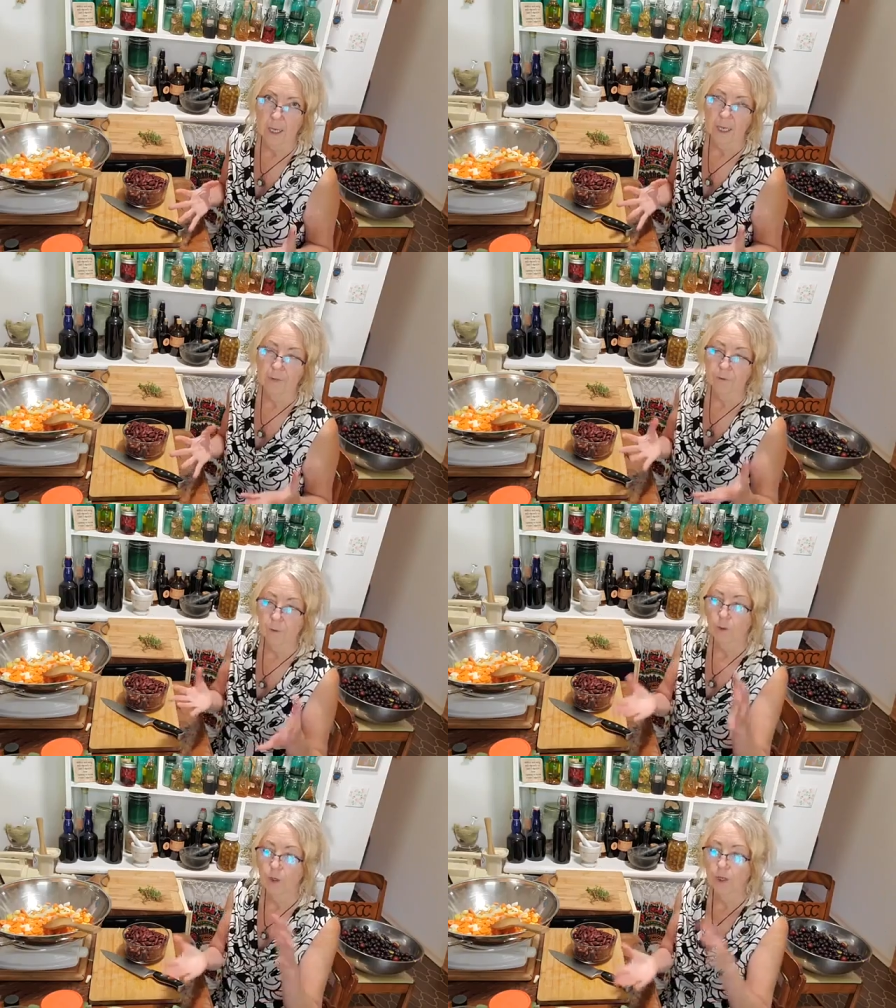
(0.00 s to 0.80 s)
if
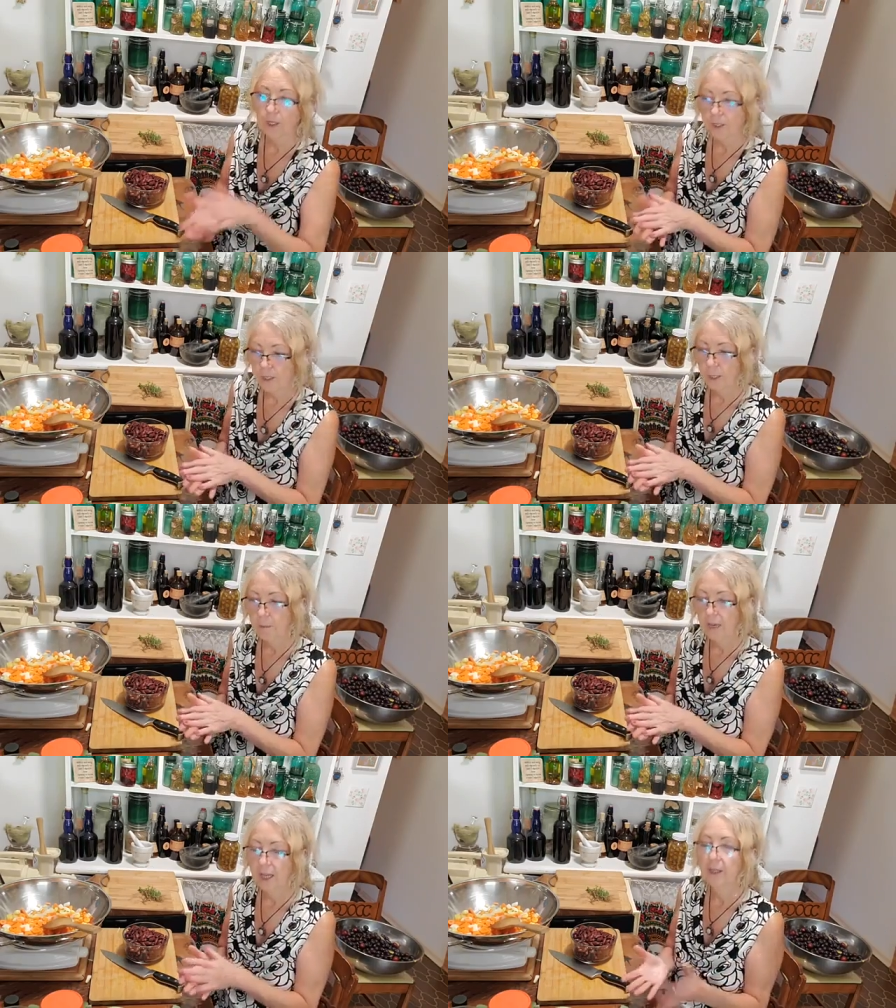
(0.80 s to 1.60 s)
you cook them
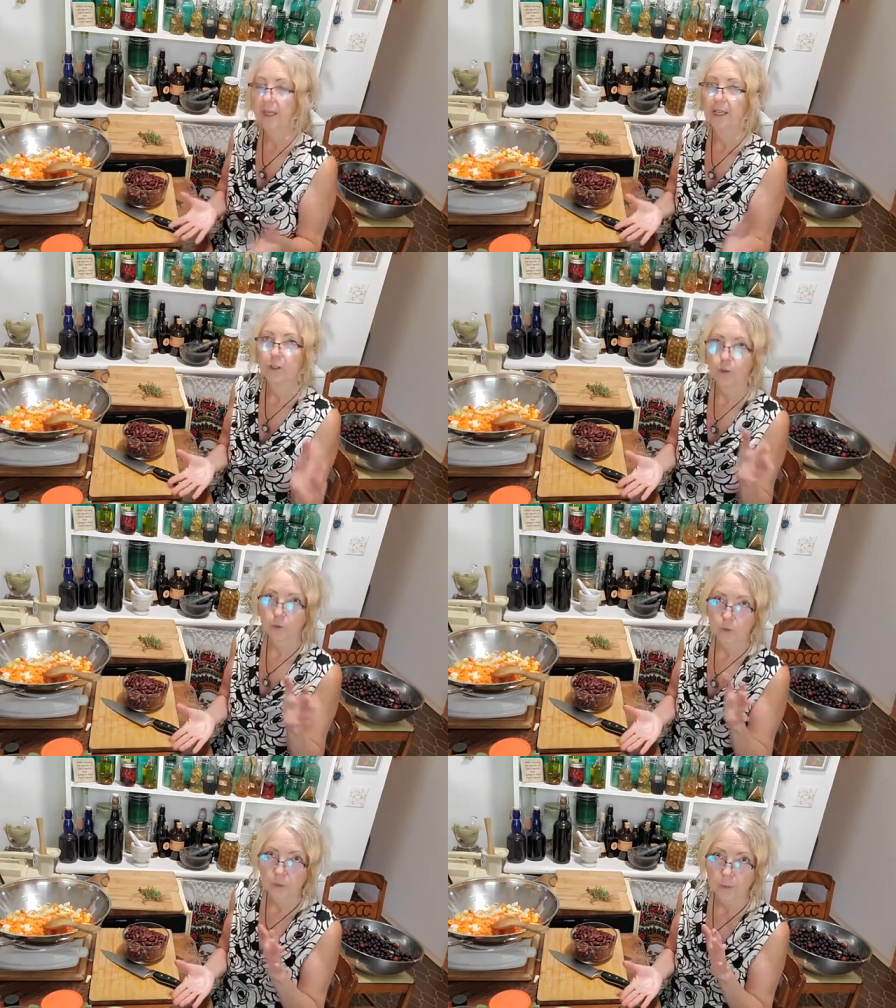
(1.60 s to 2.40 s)
and then
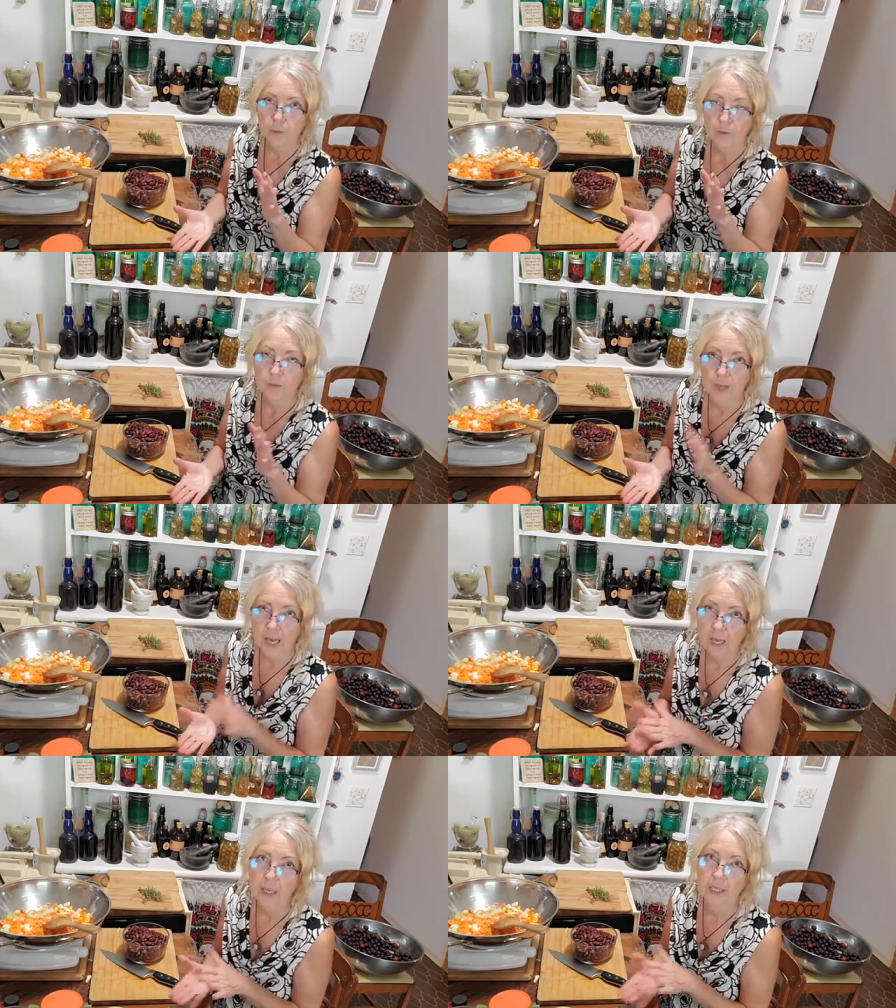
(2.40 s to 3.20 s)
you remove
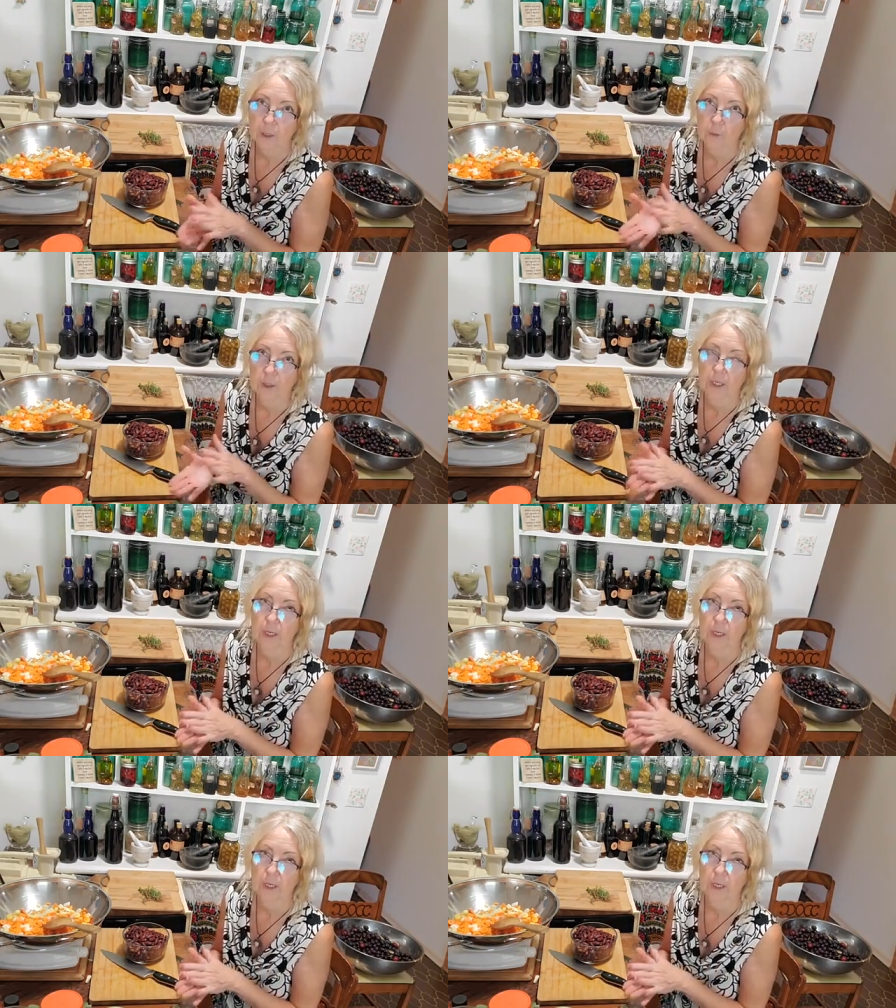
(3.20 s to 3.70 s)
that liquid